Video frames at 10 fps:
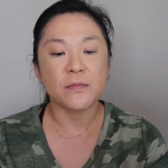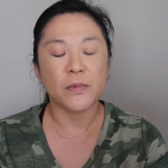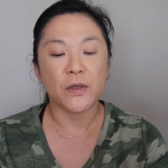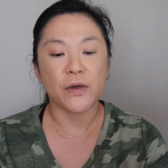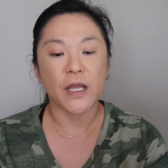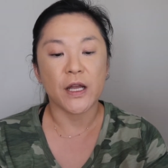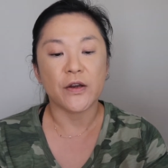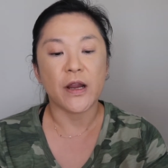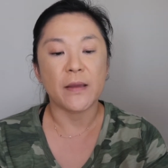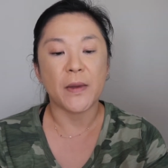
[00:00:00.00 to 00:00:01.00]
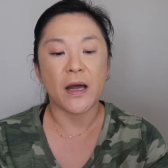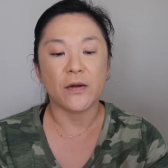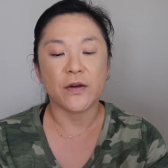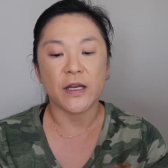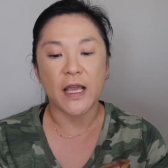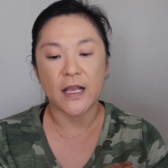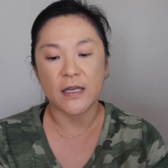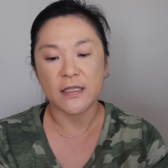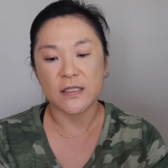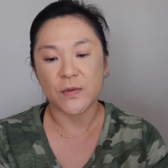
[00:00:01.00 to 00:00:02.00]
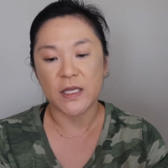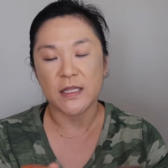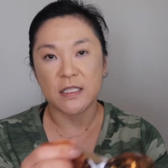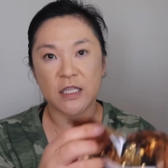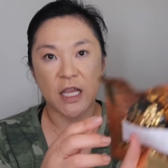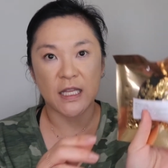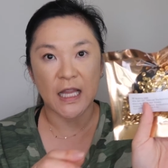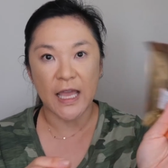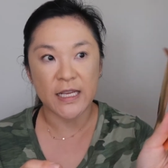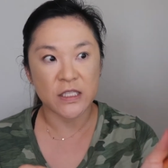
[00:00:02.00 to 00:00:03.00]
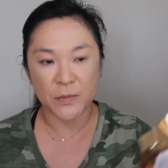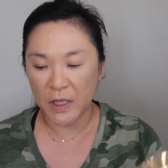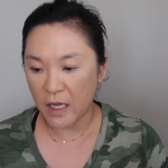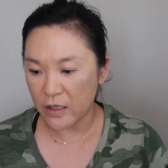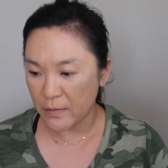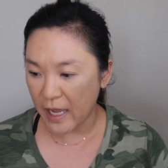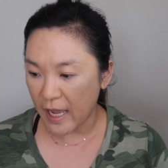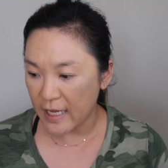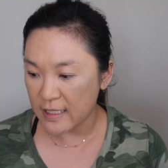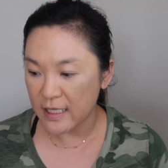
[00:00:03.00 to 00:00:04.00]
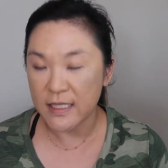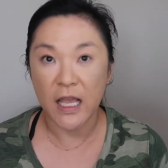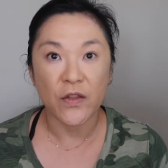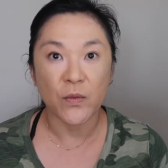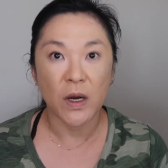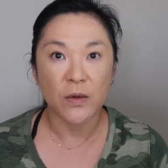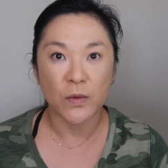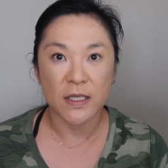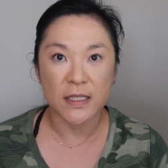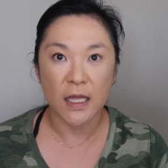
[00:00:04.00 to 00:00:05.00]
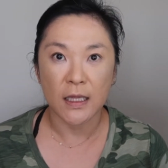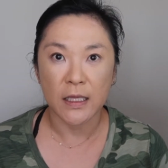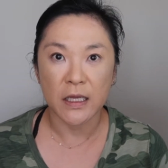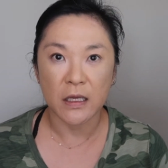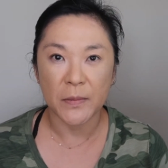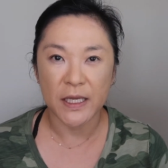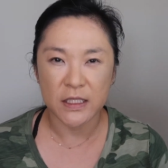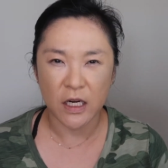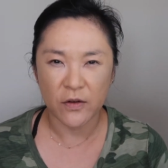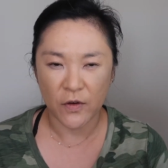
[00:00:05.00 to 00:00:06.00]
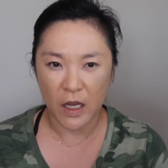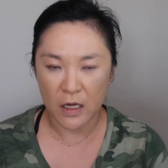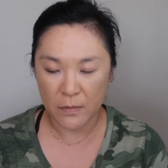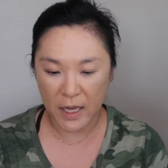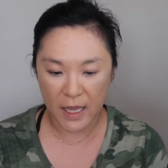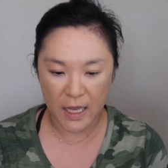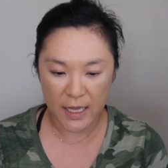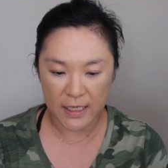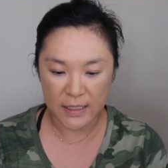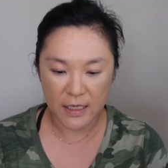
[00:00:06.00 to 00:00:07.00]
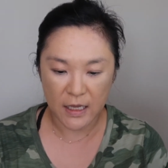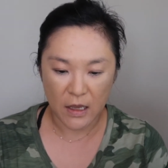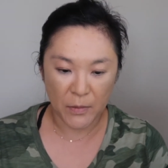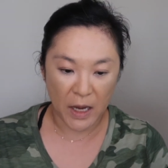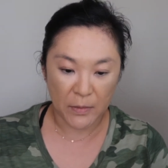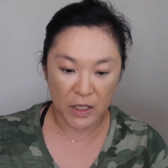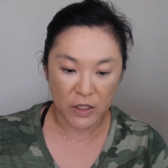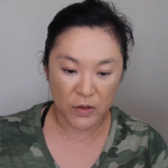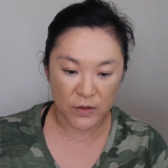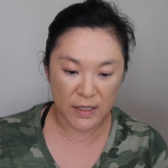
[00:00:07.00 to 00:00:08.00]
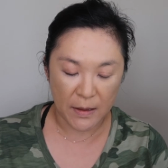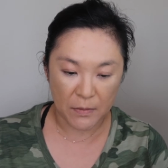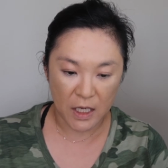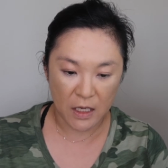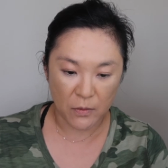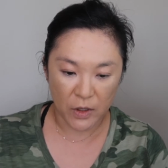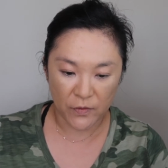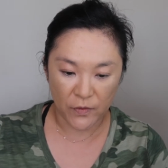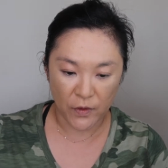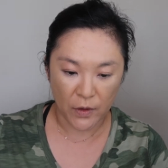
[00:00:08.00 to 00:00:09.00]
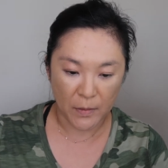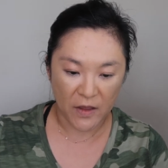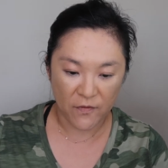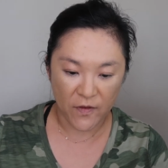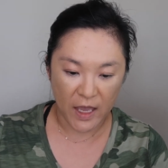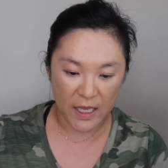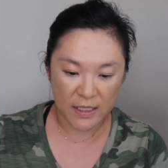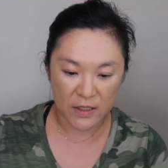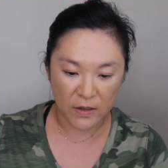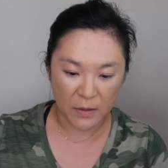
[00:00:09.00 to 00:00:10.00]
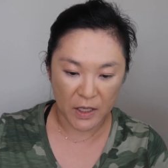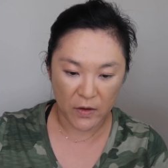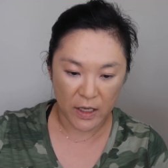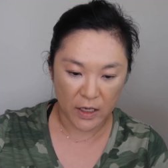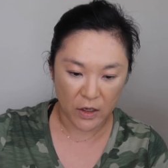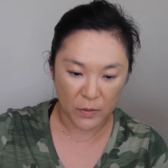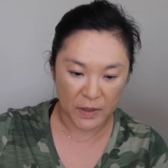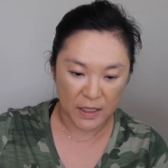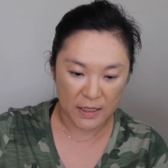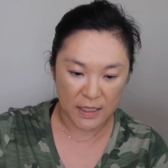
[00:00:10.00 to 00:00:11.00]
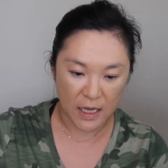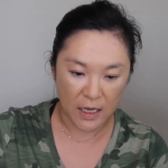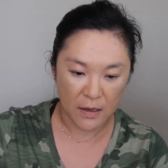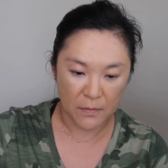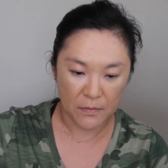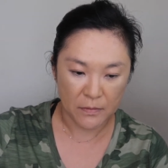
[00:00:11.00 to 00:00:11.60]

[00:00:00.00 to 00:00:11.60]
Blurring Under Eye Powder, and I got this one in the shade Light to put under my eyes because the other one was a little bit dark for under my eyes, but I'm going to use that medium one for my face. So let me go ahead and open this up.